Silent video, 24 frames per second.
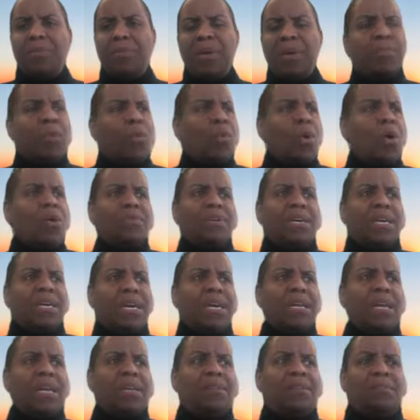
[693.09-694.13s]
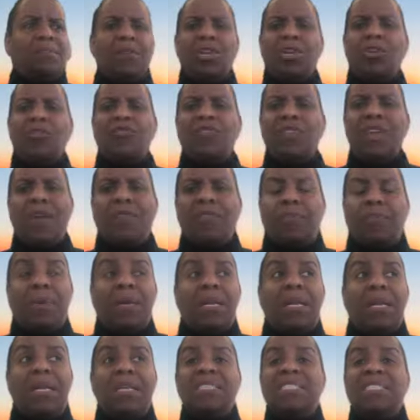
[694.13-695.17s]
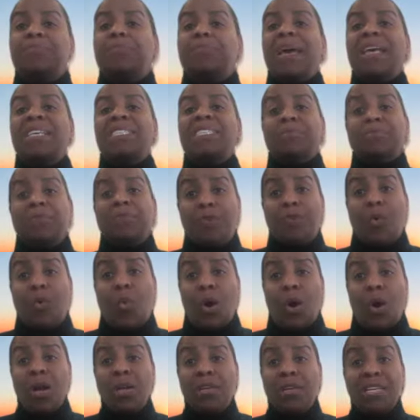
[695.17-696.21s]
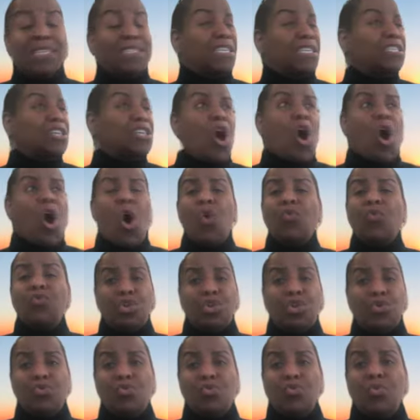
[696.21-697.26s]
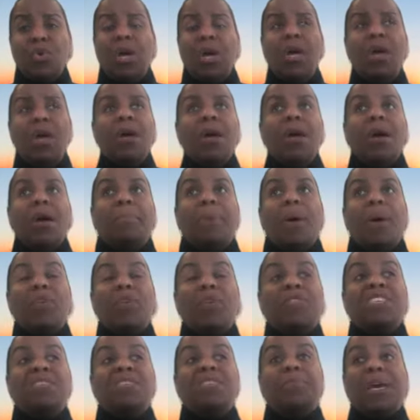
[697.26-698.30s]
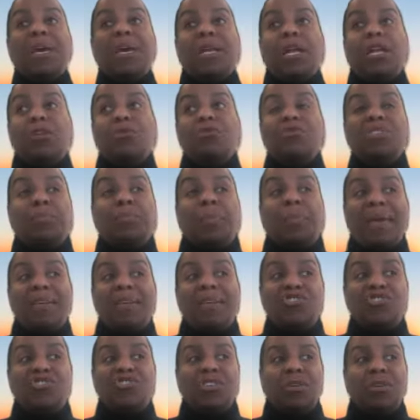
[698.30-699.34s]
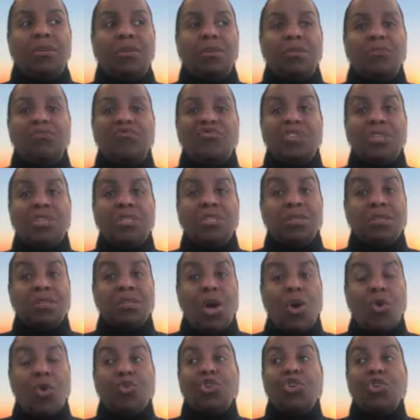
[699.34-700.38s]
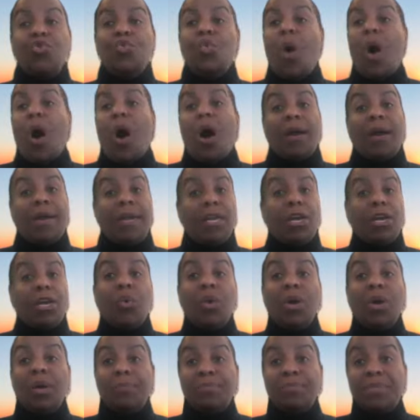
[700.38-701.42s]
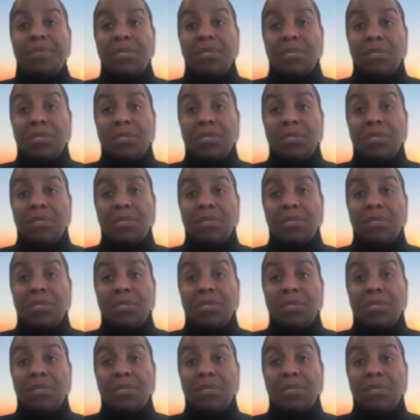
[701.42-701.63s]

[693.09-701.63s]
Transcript: People won't get it. You've never been in this space before. This is all new. But with this being a new space to you, just know you are equipped.